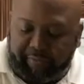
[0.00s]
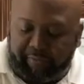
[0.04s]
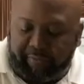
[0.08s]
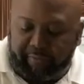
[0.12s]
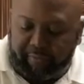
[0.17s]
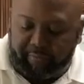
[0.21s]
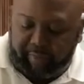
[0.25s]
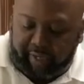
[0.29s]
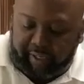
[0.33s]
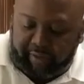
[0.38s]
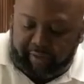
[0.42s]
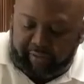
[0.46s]

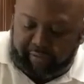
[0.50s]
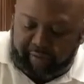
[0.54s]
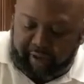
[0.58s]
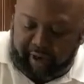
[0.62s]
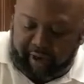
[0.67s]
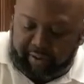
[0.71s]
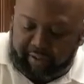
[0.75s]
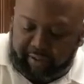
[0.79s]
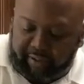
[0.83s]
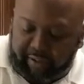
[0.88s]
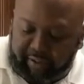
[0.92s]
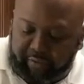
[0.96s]
bring the flour
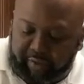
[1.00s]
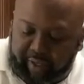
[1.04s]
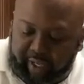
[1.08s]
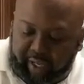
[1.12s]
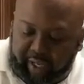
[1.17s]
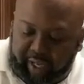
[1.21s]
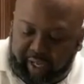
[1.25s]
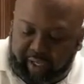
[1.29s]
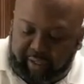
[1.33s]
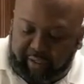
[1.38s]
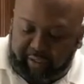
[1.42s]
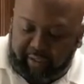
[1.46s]
that's on the
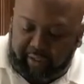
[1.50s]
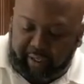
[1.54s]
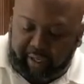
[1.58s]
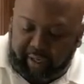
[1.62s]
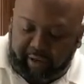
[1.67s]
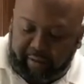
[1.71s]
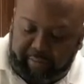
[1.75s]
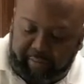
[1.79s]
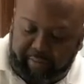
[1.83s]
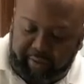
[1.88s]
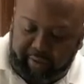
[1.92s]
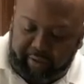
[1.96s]
edge, just kind
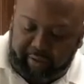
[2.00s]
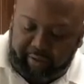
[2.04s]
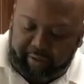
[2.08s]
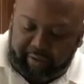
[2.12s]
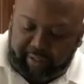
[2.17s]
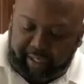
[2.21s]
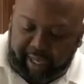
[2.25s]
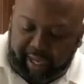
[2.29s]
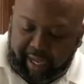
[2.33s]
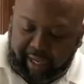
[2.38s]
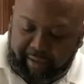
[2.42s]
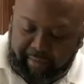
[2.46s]
of put it on
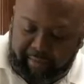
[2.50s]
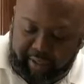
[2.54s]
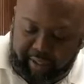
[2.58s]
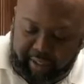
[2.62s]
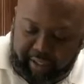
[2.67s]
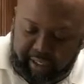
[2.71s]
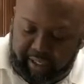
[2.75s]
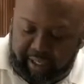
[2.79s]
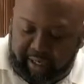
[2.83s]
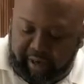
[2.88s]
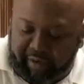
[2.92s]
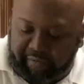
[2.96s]
top, and
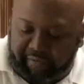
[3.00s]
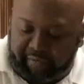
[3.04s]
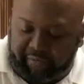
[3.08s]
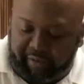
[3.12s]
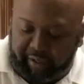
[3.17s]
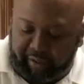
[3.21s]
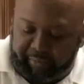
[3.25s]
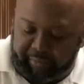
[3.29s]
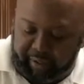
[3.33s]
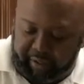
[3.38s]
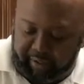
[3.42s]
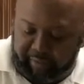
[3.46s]
then I
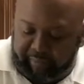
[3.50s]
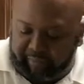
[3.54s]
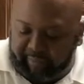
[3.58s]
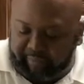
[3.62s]
flip it,